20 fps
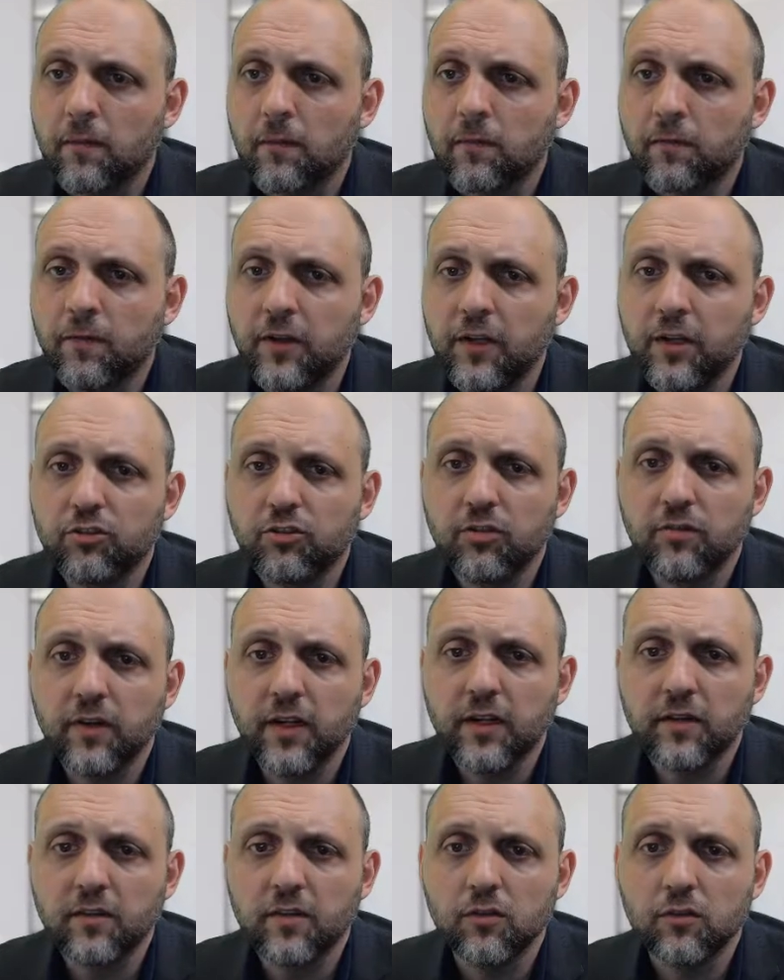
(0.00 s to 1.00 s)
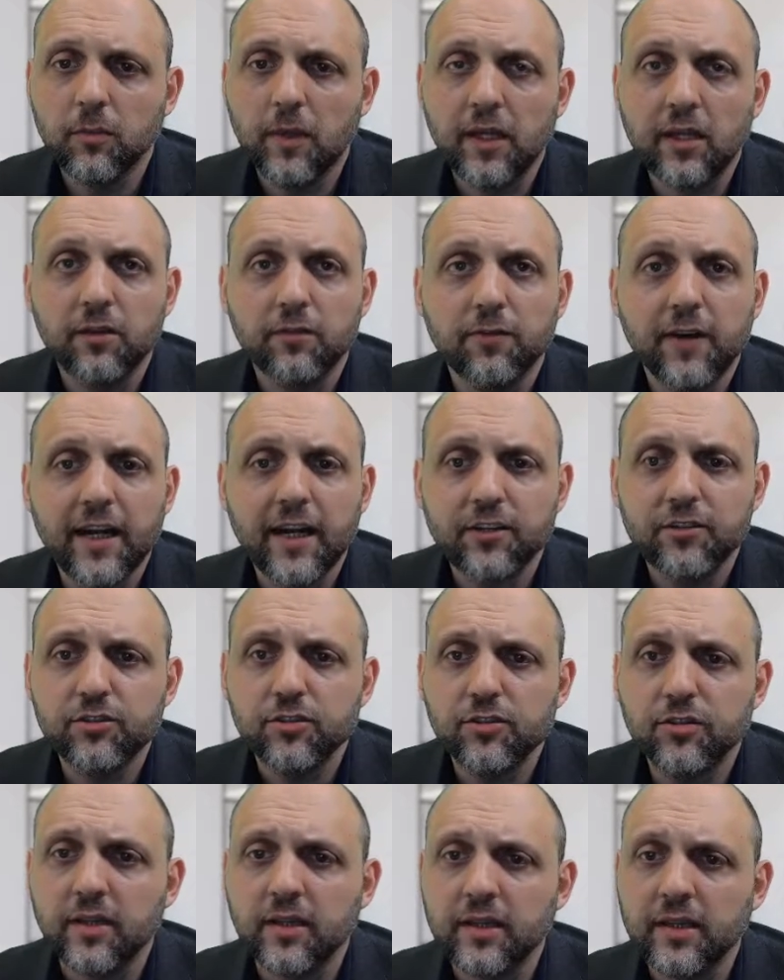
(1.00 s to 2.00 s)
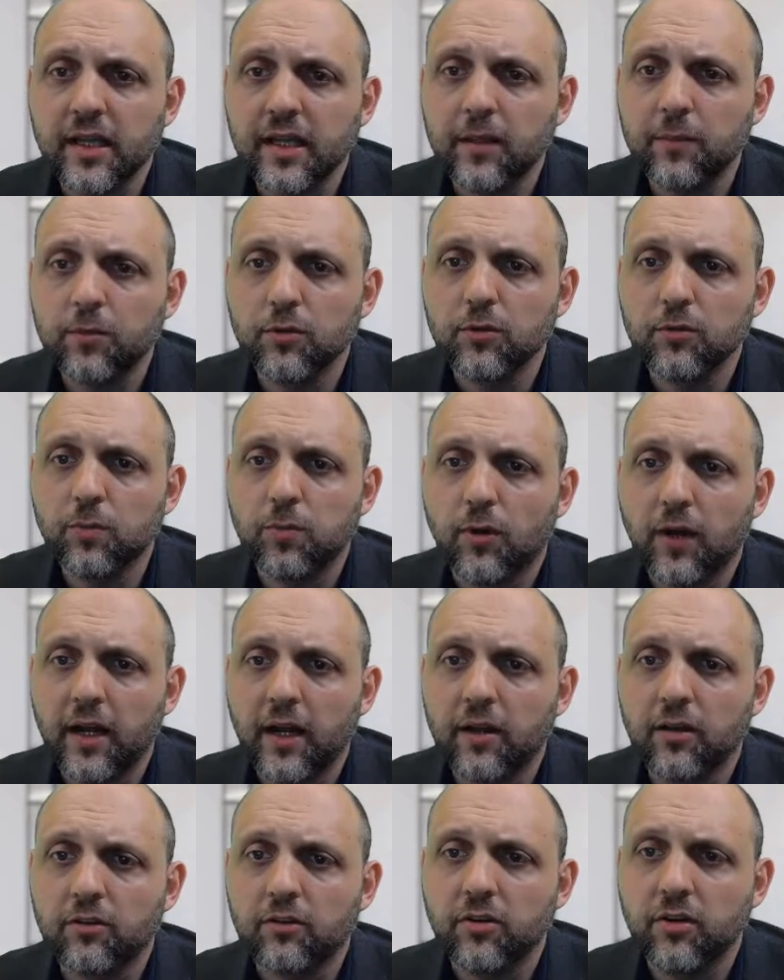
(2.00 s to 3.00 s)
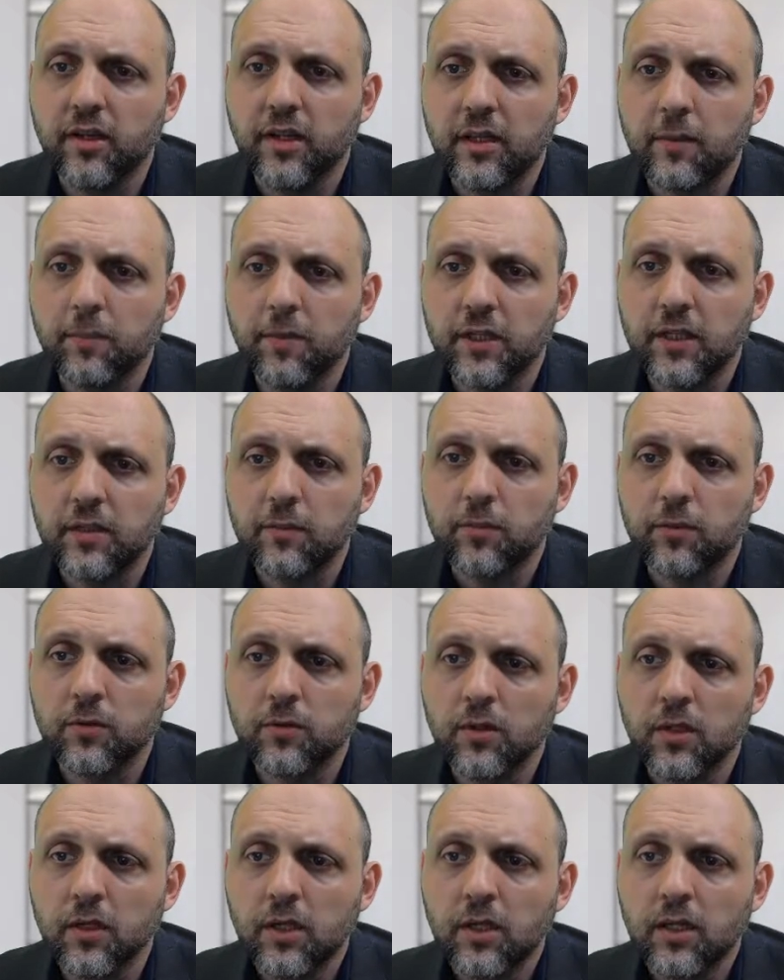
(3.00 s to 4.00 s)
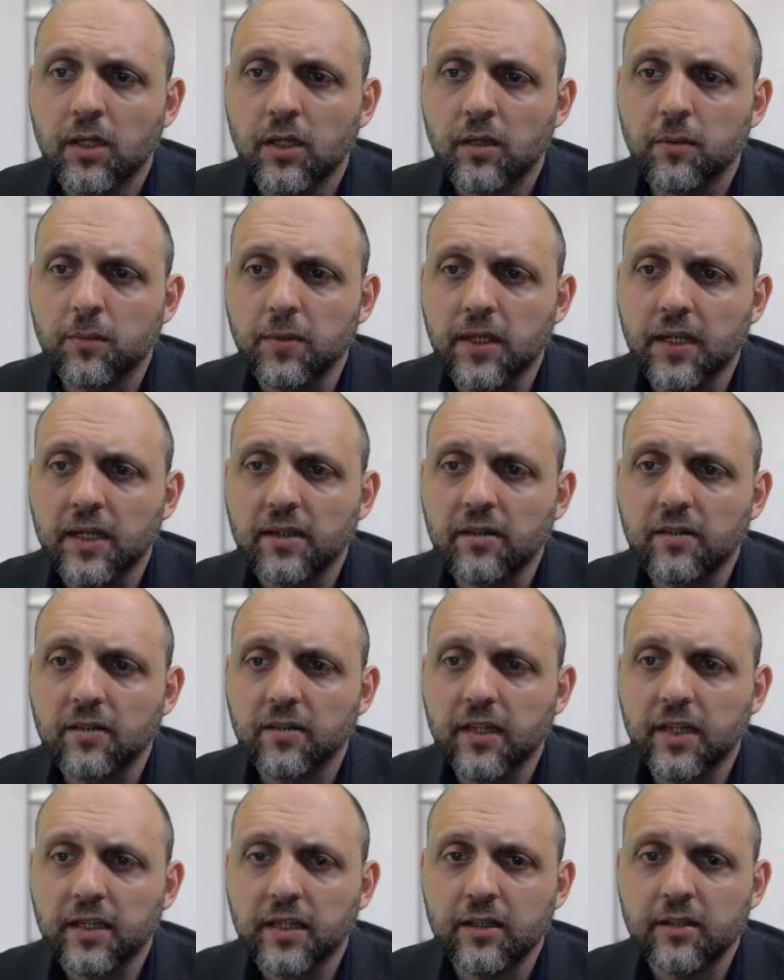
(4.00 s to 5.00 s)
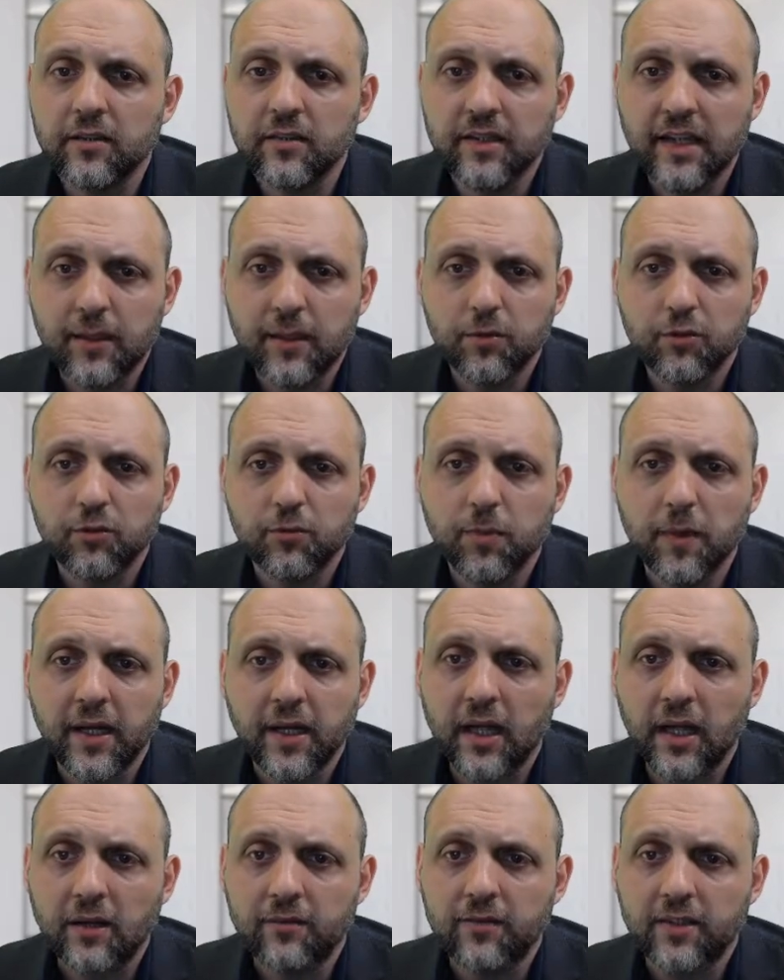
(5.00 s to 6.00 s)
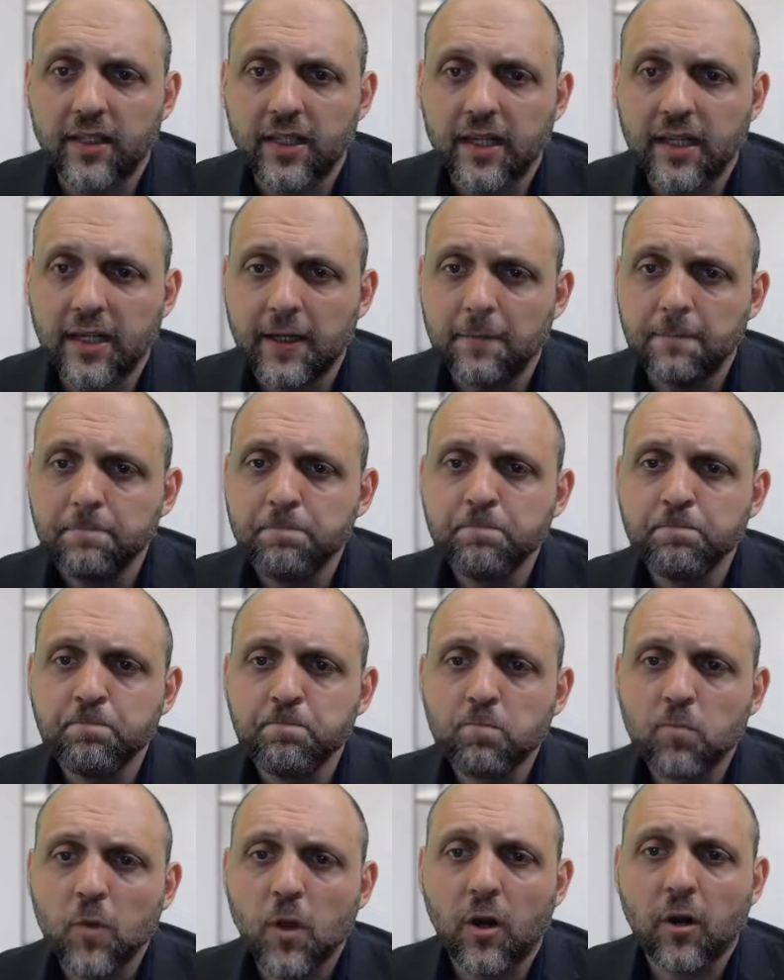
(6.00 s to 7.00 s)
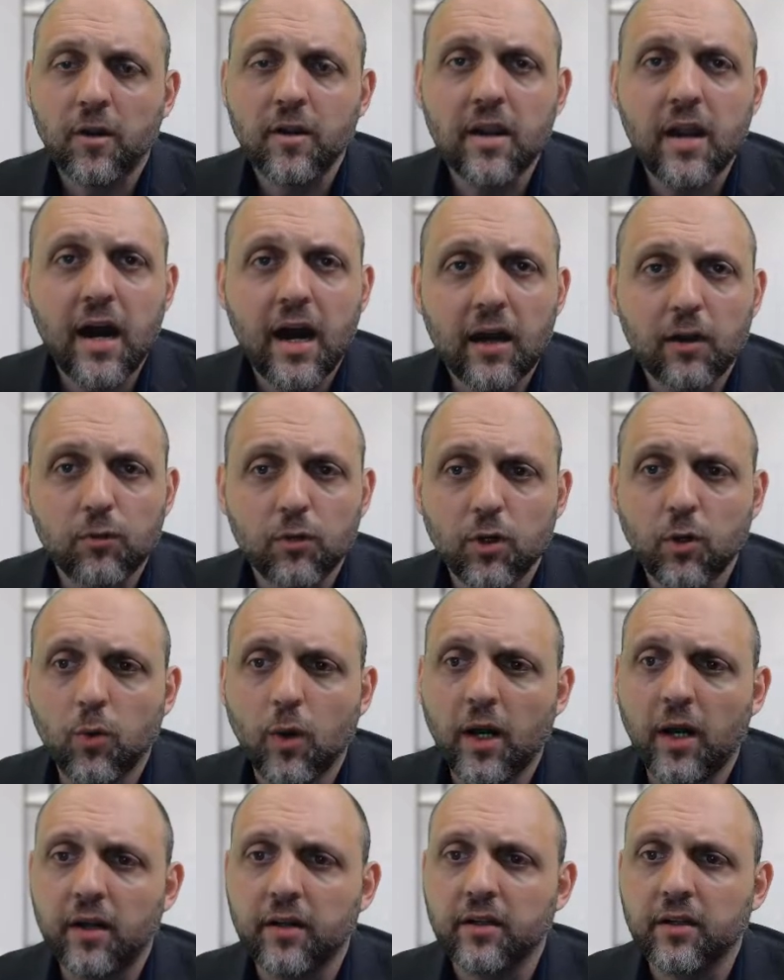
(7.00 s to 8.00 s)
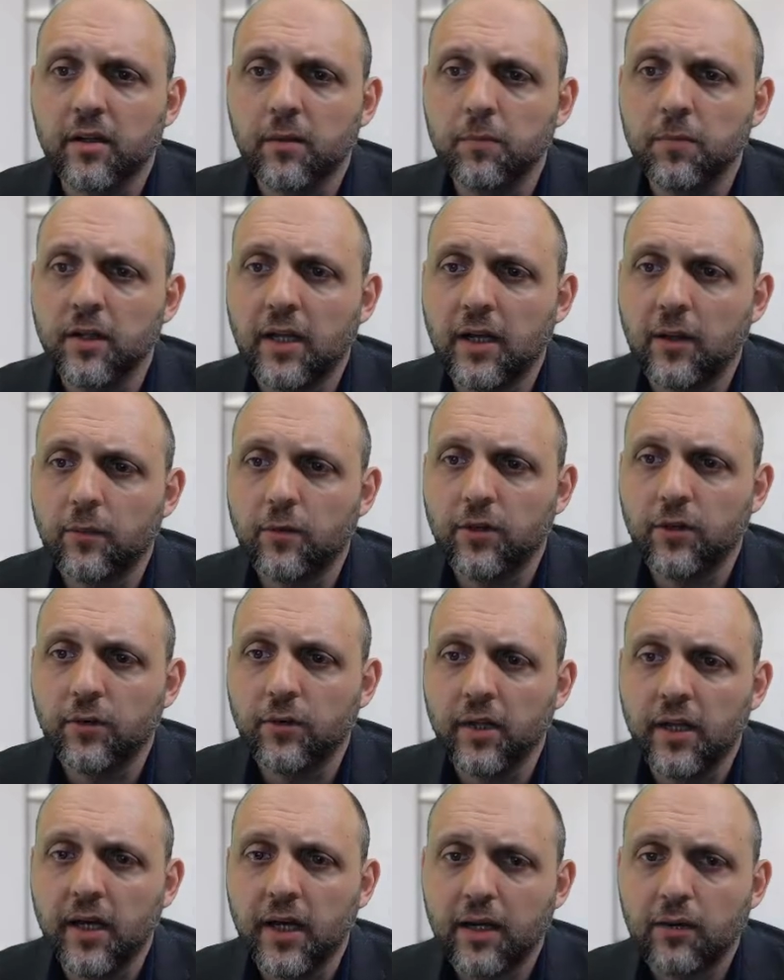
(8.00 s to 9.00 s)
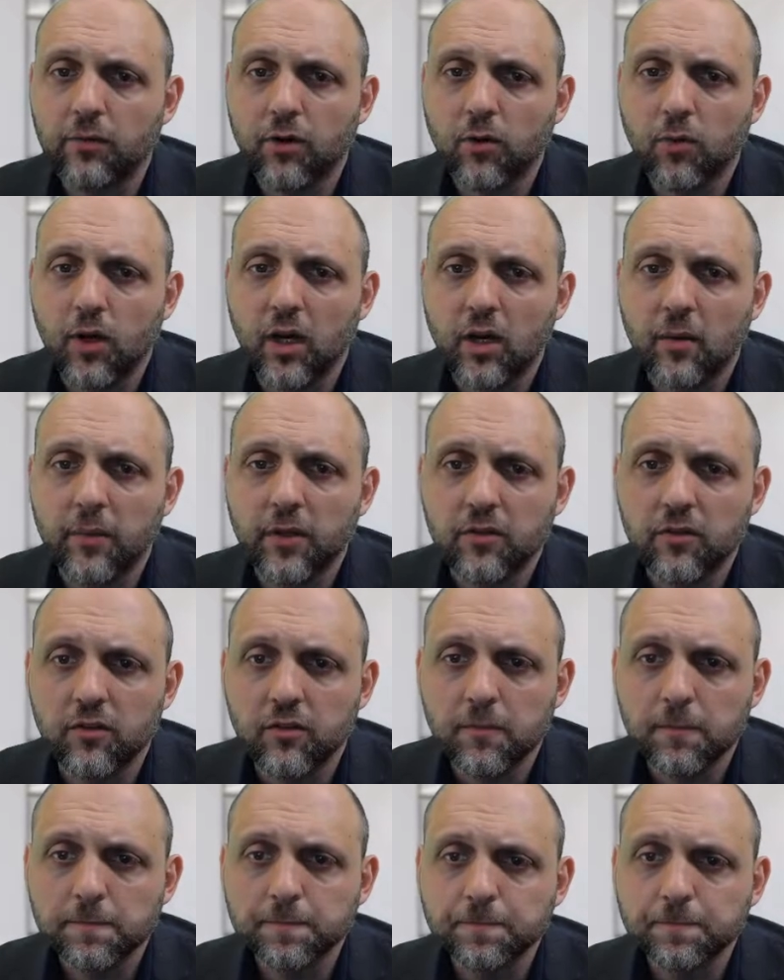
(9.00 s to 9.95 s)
finished devices manufactured and labeled prior to the applicable compliance date established by FDA are not required to comply with UDI requirements